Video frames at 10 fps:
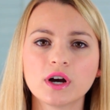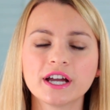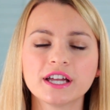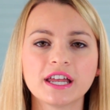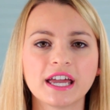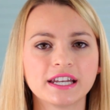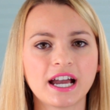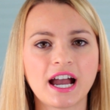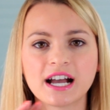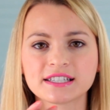one, and it
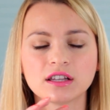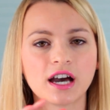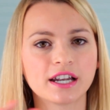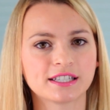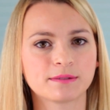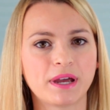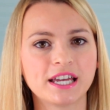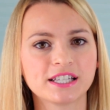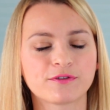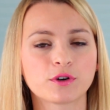has a lot of
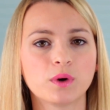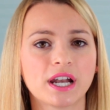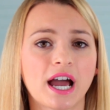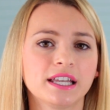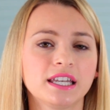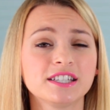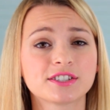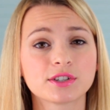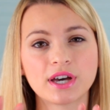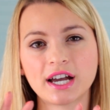space for what I need.
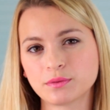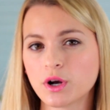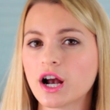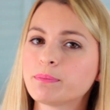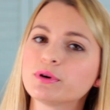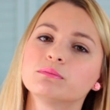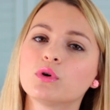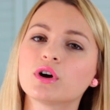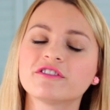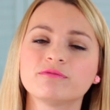So that's where I put
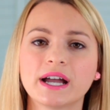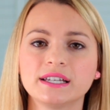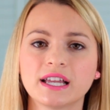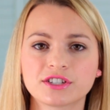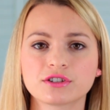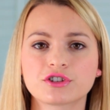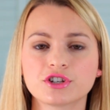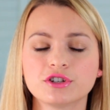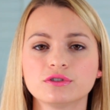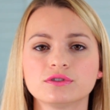more of my nicer
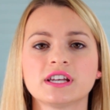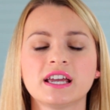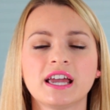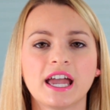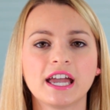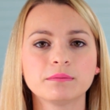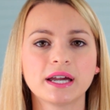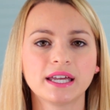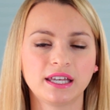shoes and my